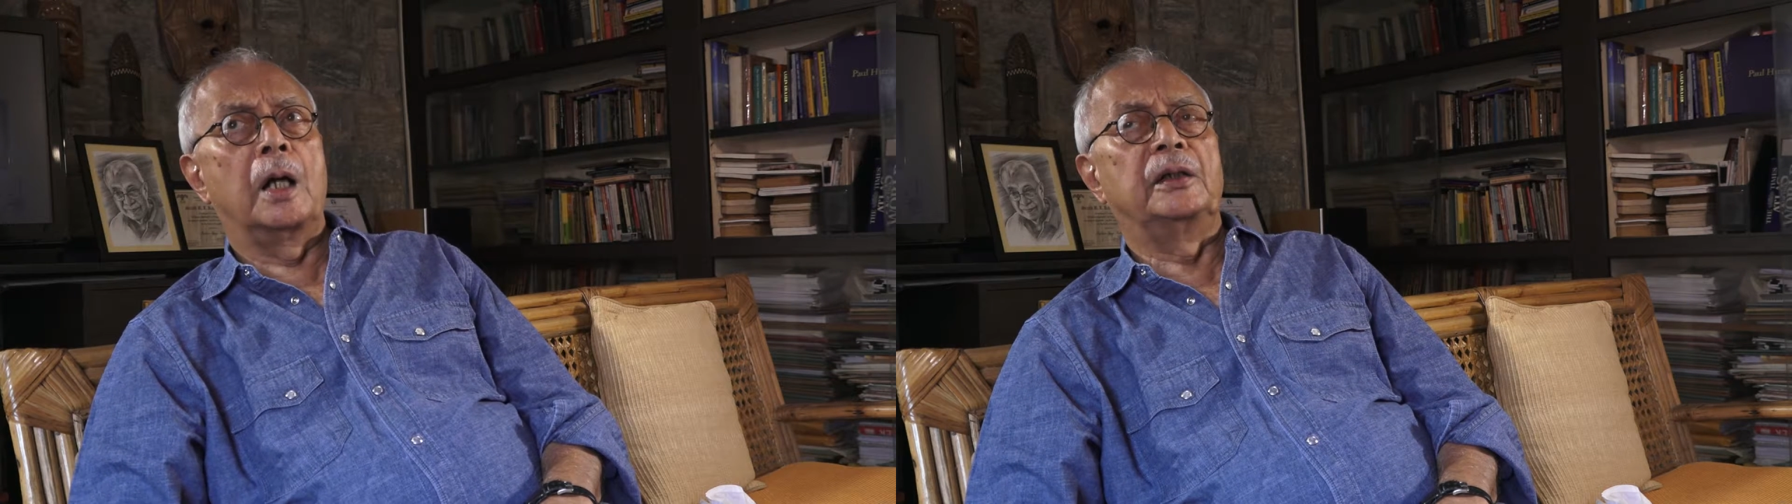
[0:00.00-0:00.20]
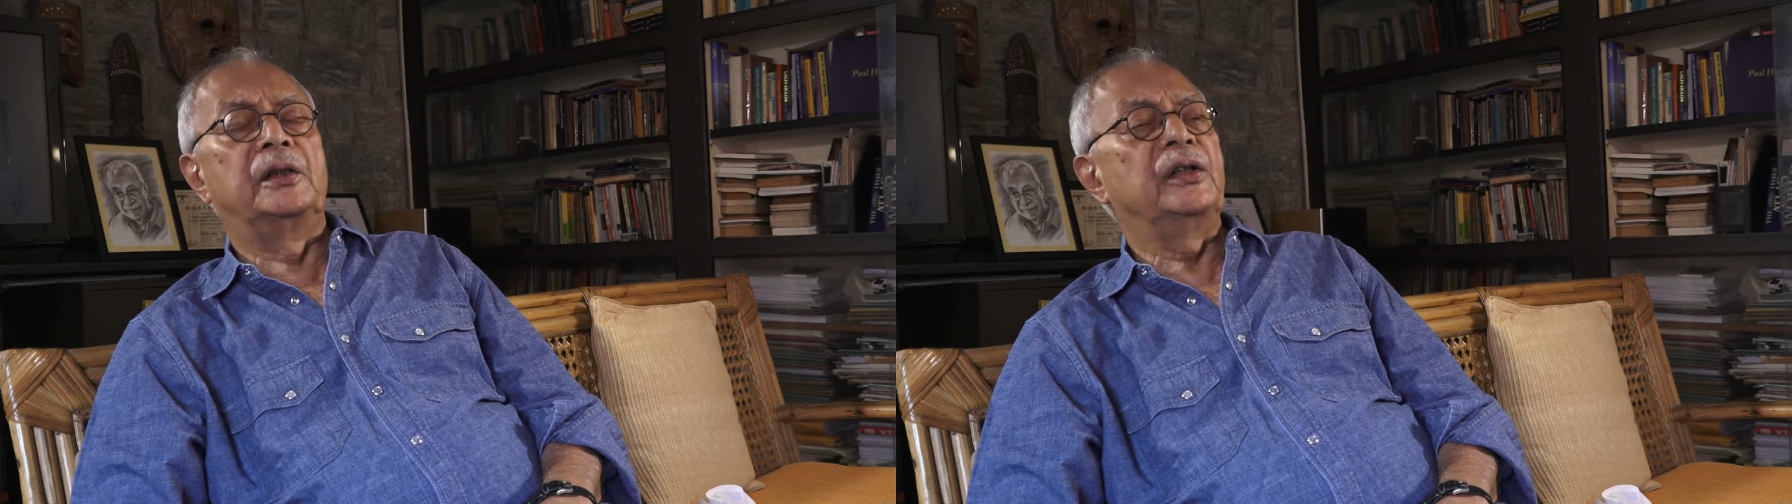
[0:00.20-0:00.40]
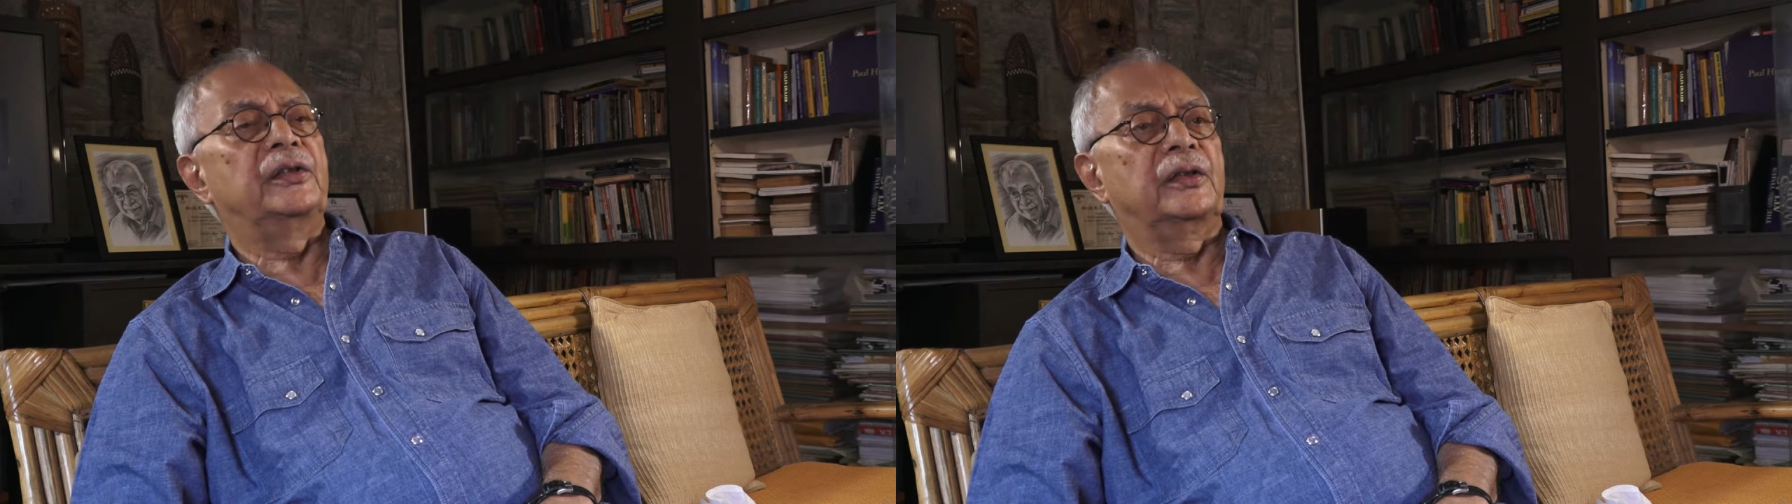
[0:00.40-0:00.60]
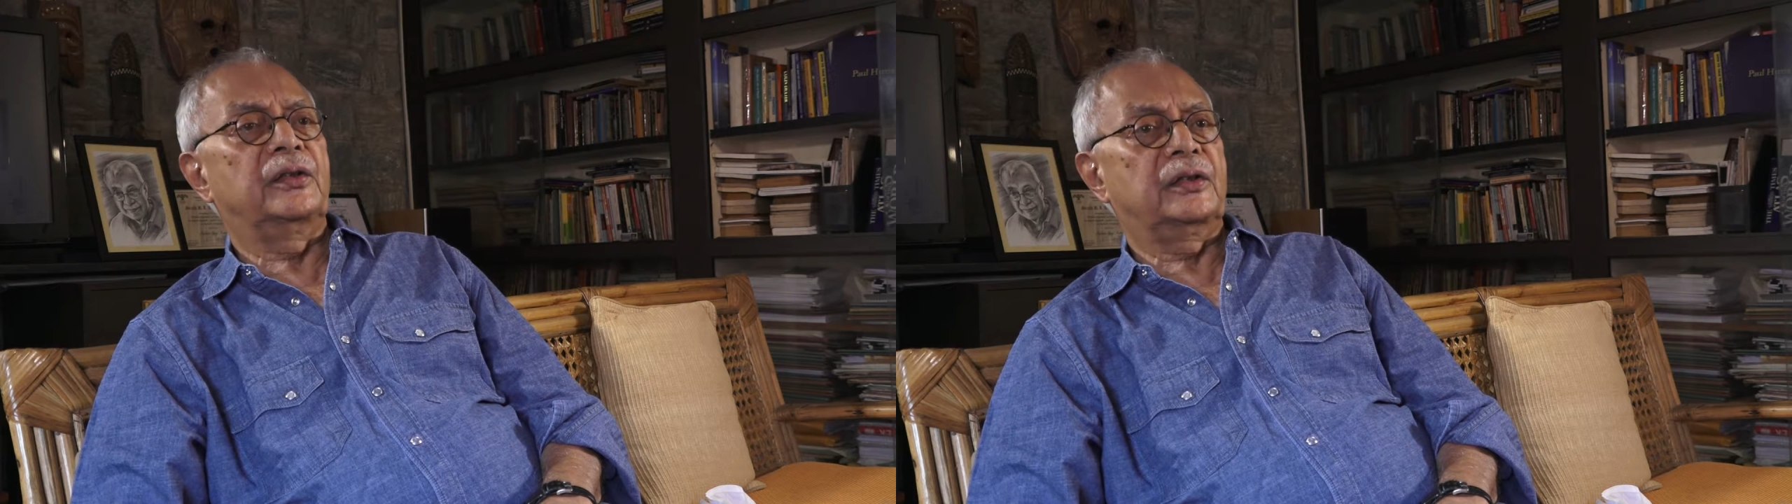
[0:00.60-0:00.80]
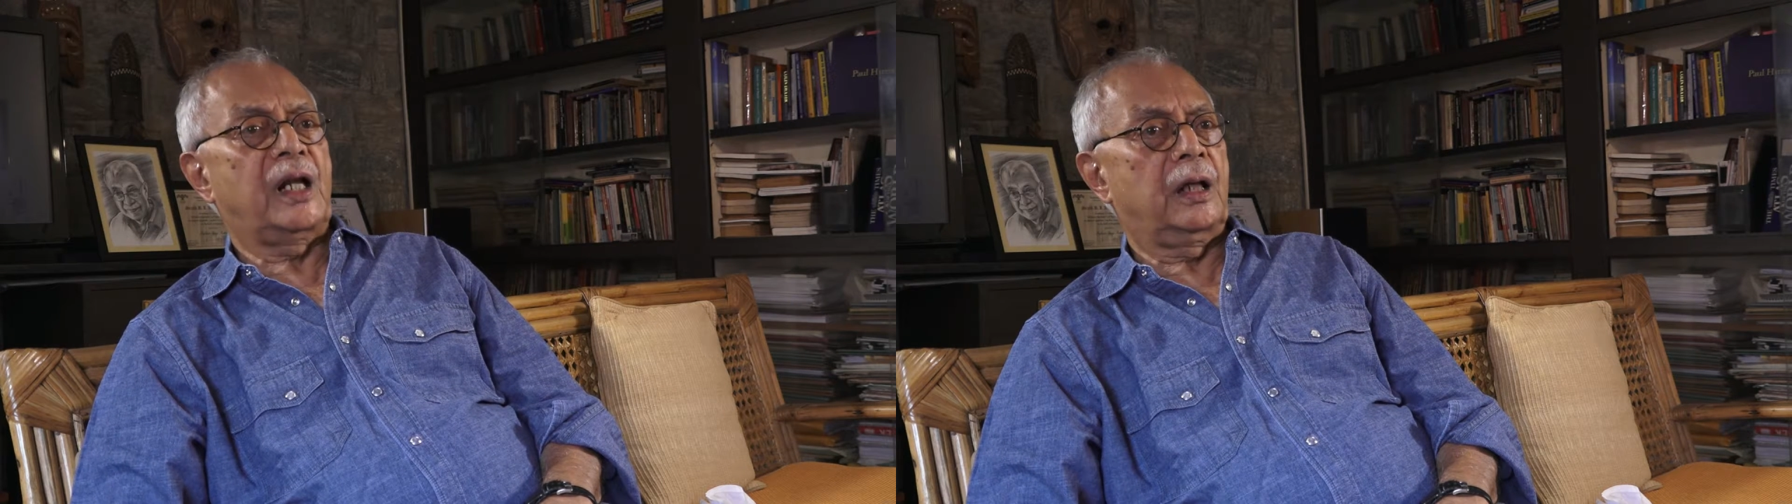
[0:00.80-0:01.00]
a decent
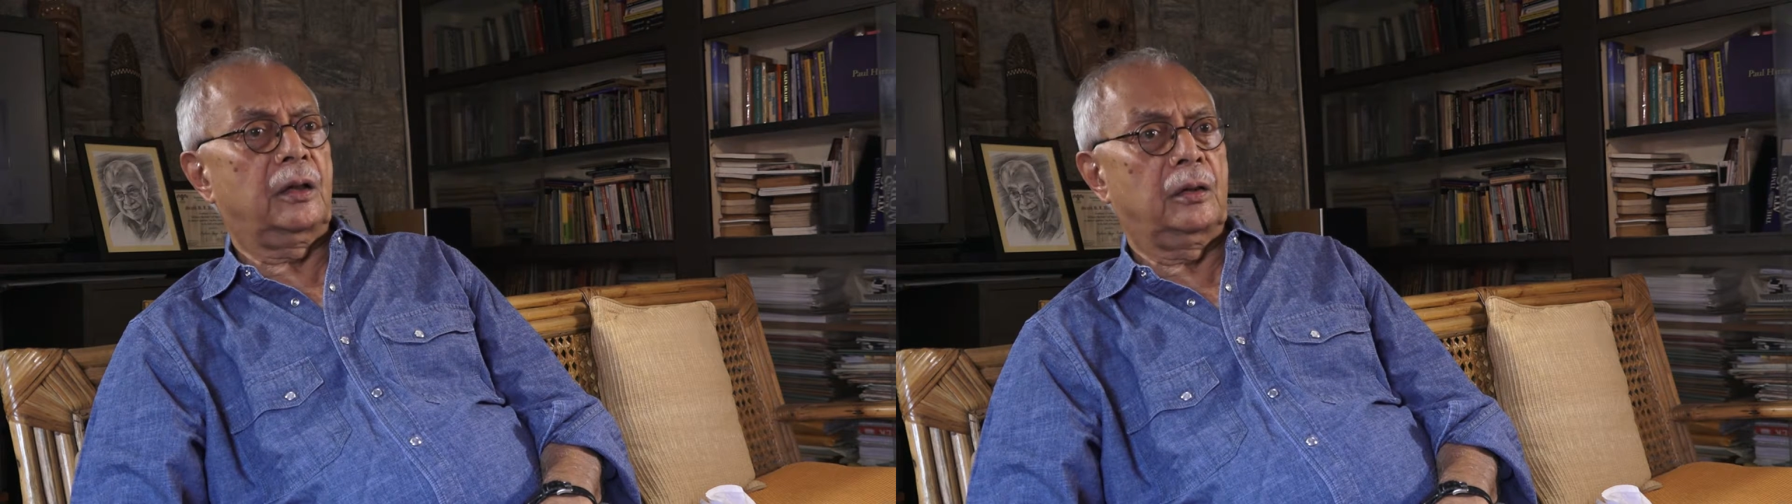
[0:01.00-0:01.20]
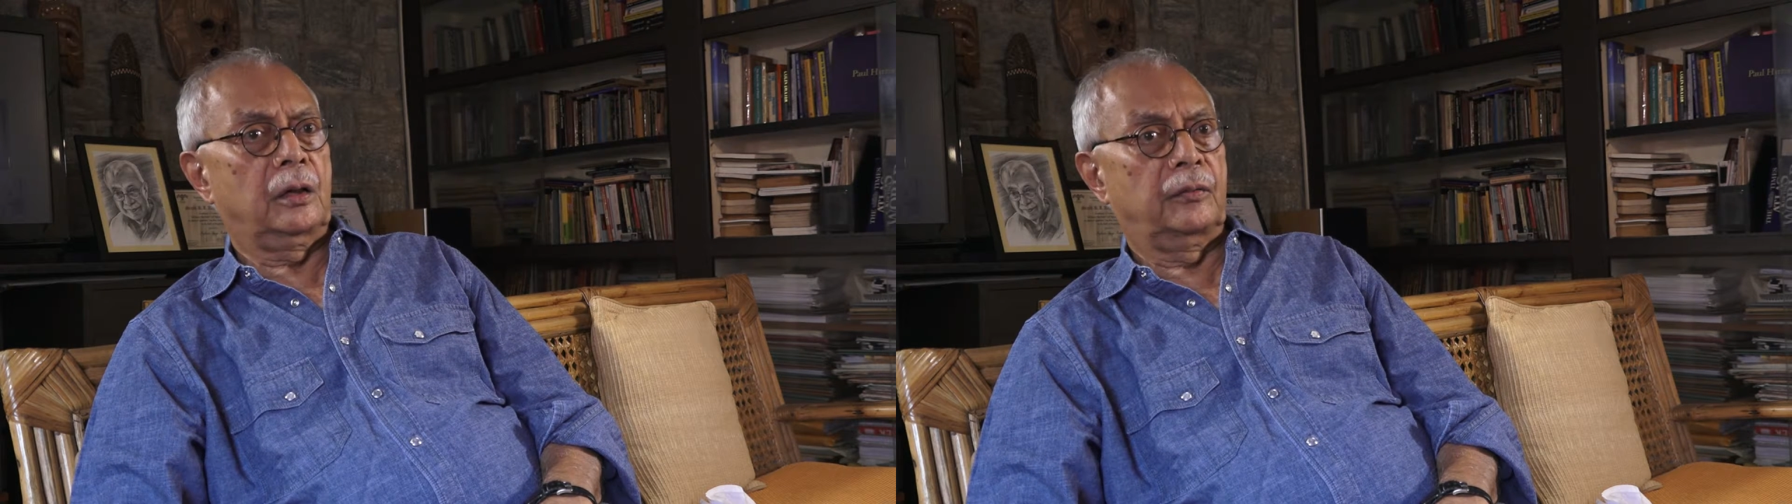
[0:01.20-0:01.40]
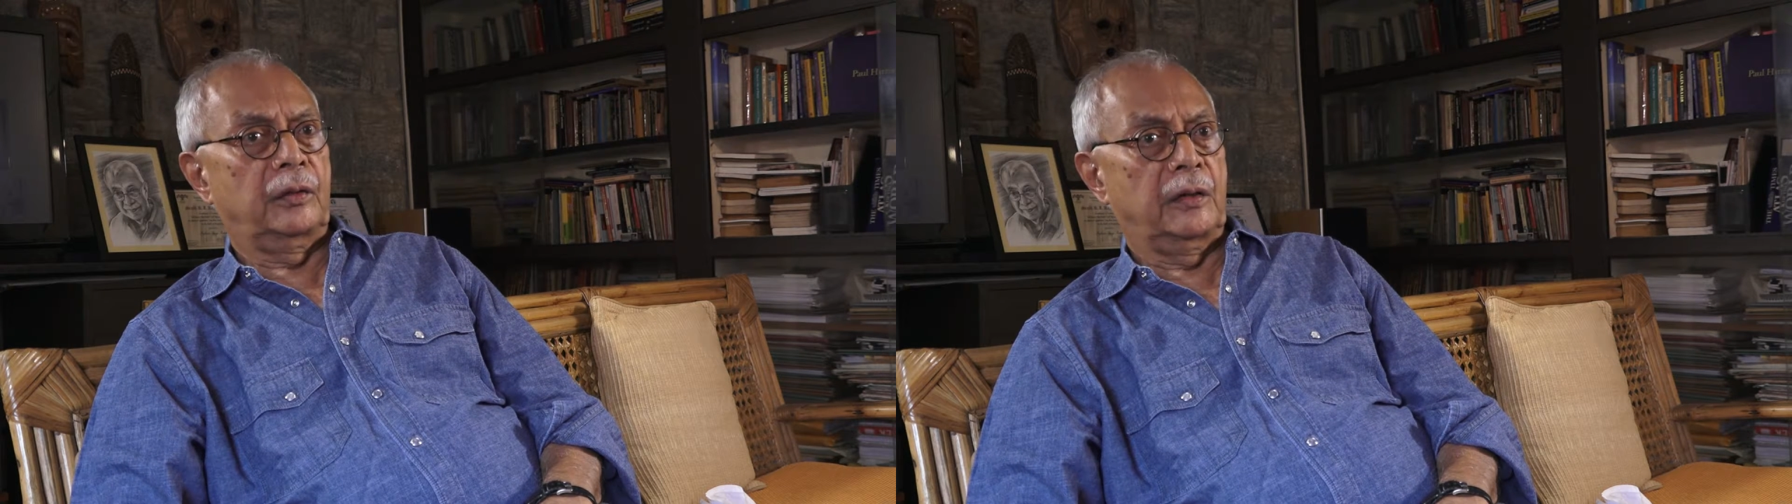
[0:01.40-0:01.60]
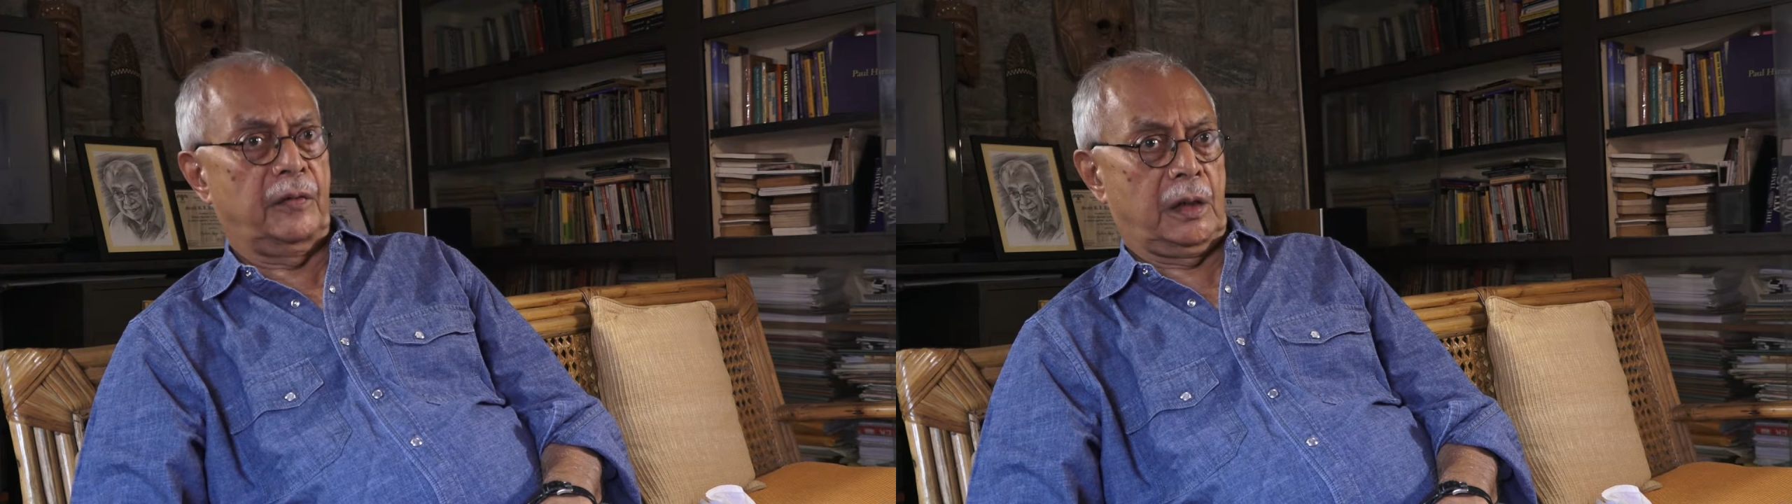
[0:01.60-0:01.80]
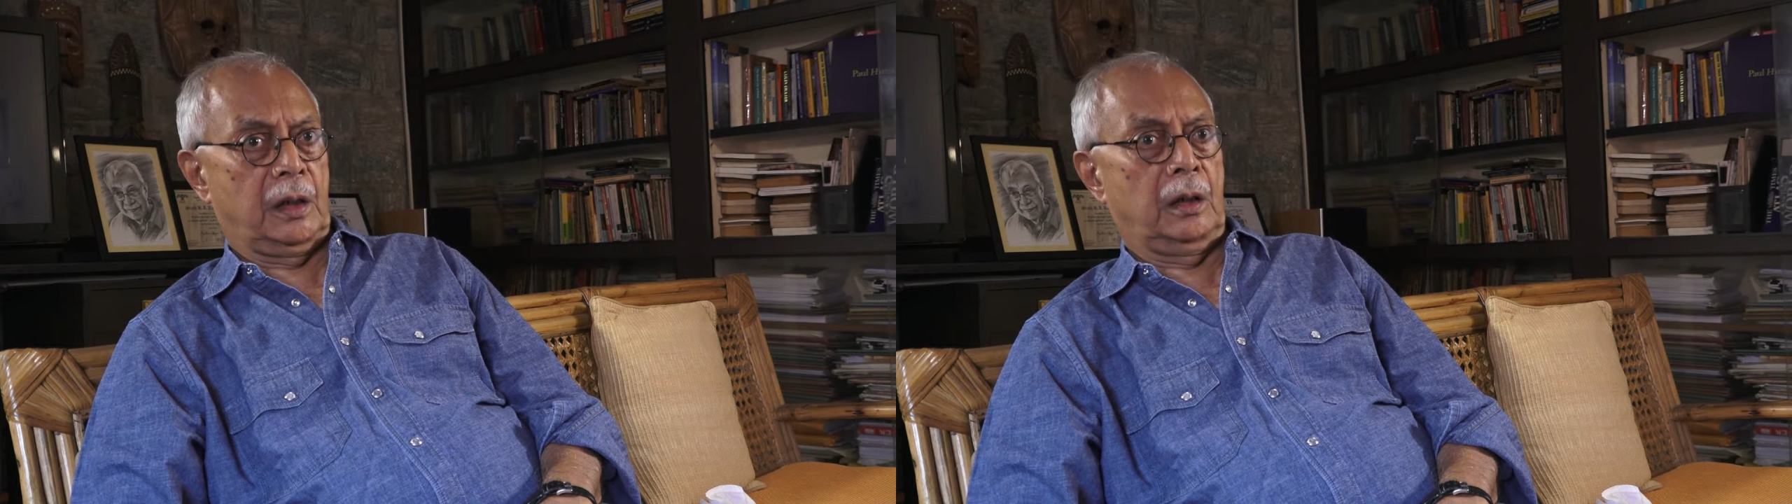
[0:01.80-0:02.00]
standard of
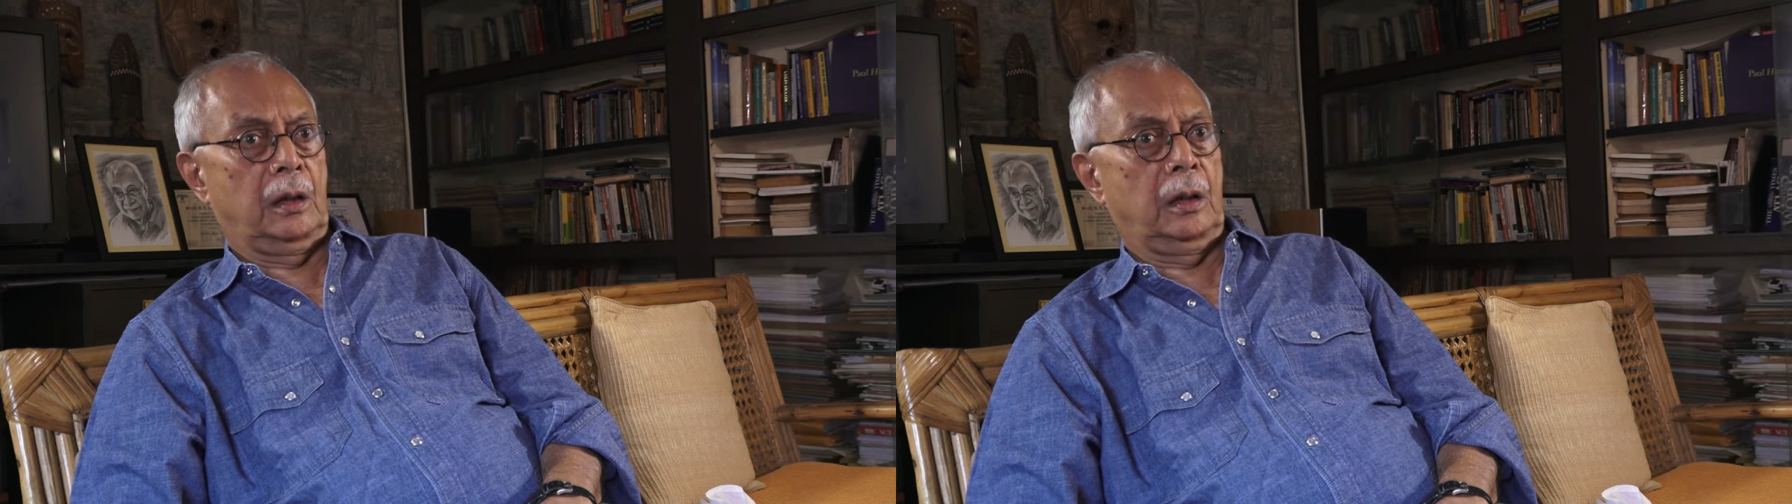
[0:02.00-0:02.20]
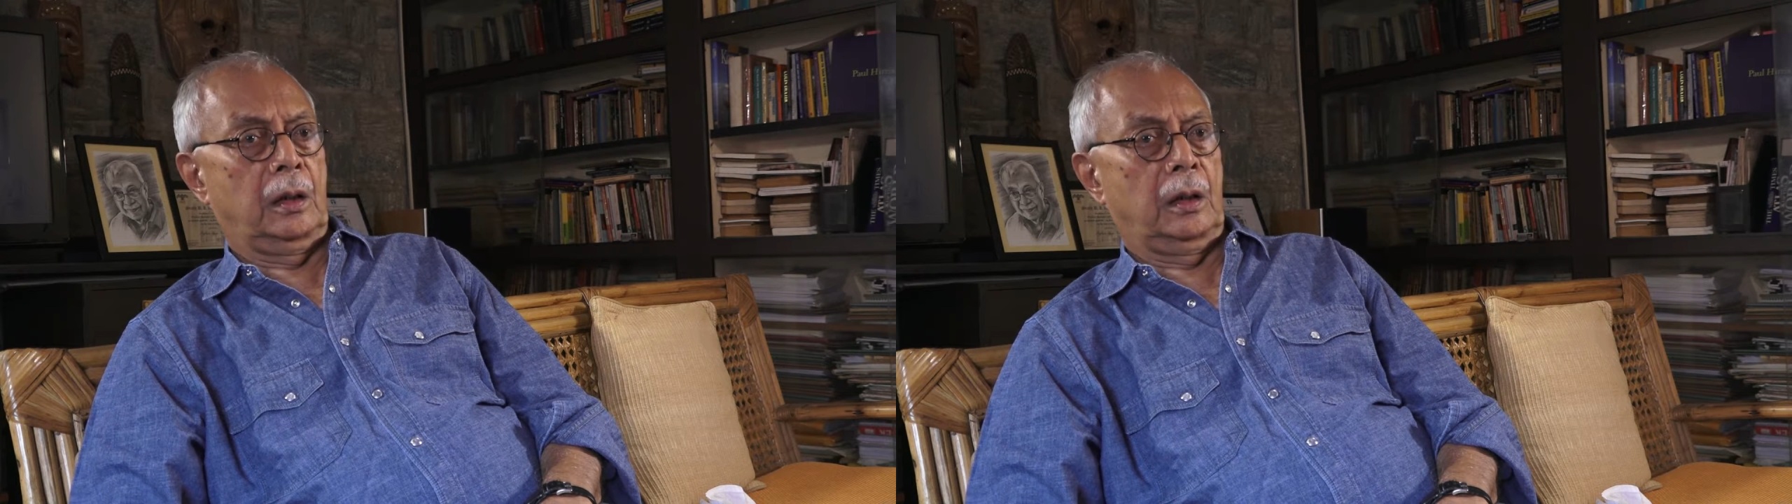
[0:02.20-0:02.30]
living,